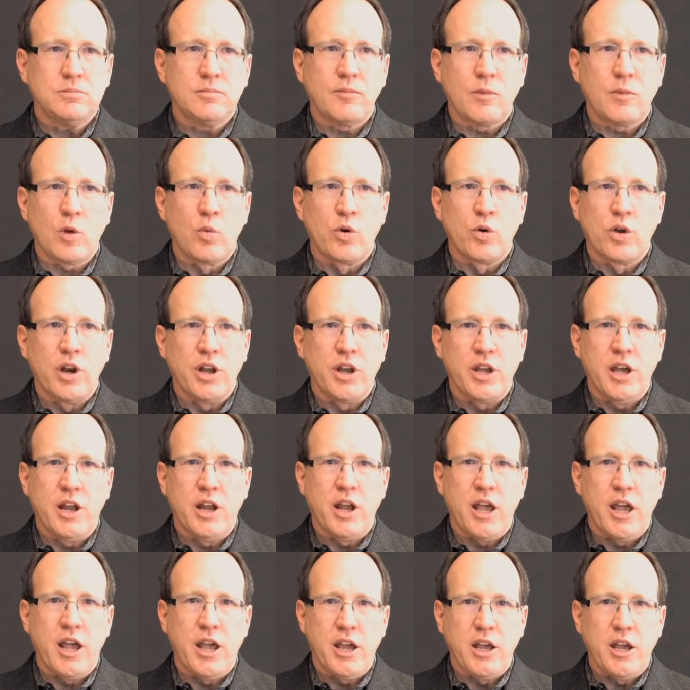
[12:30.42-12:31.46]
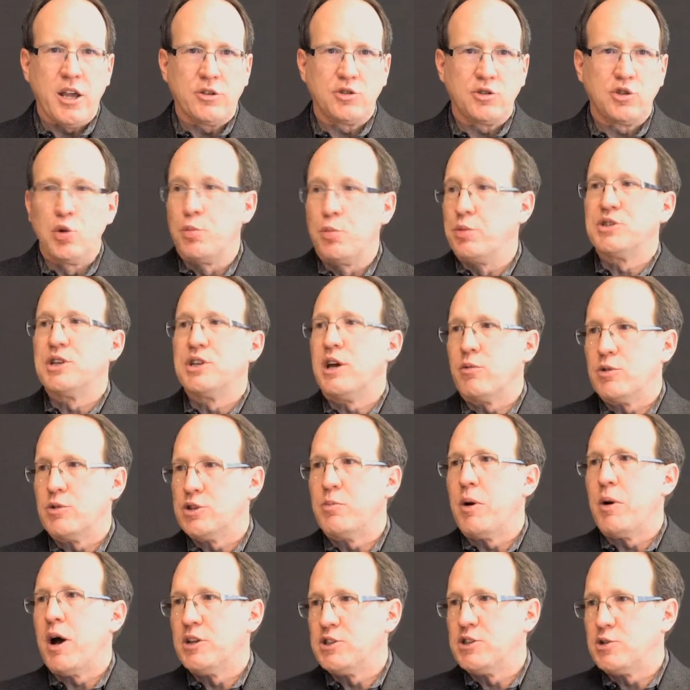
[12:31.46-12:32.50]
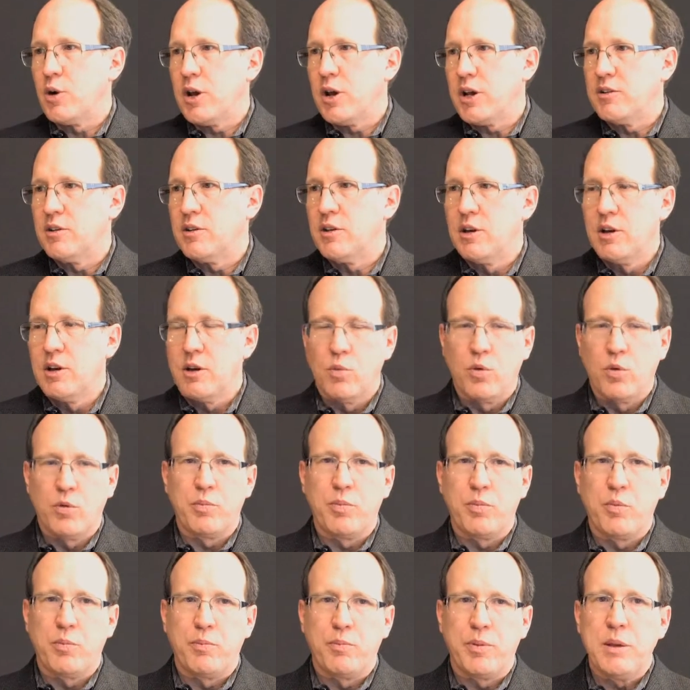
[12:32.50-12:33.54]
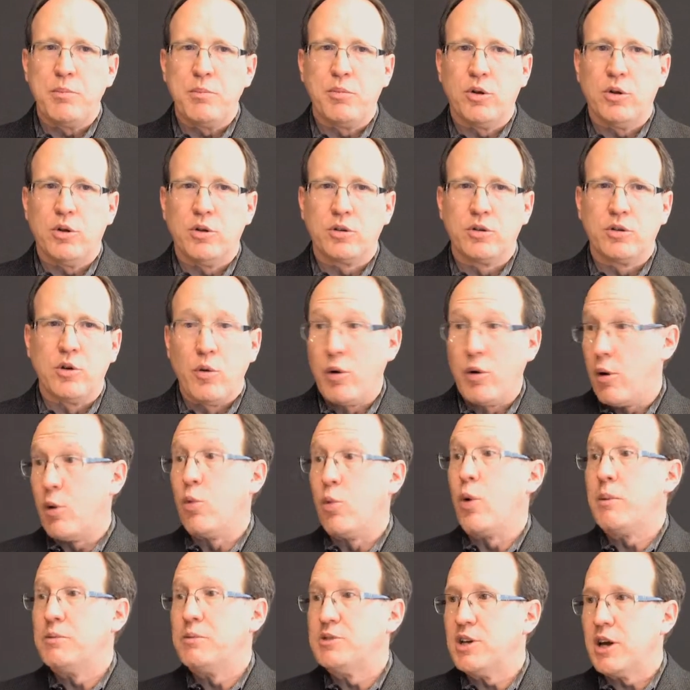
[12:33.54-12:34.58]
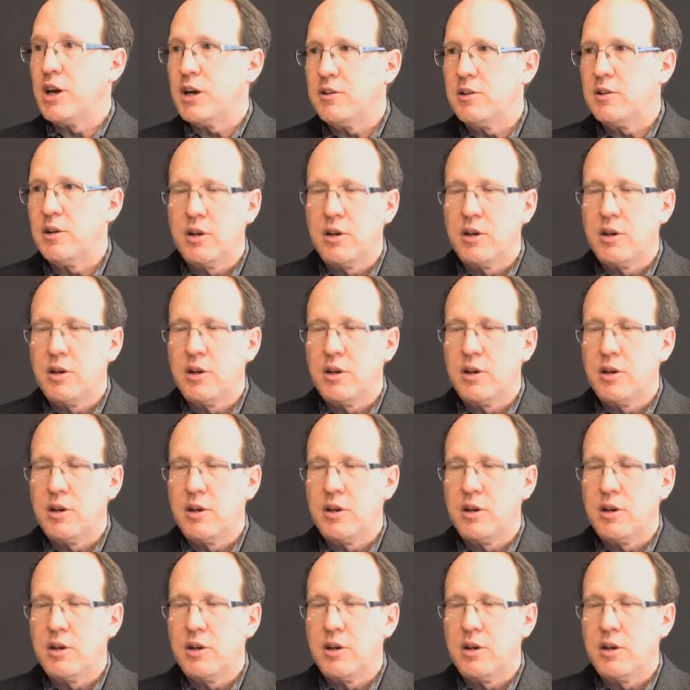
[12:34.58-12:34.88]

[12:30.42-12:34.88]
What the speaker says: going to get a 2% response rate where people go to our website.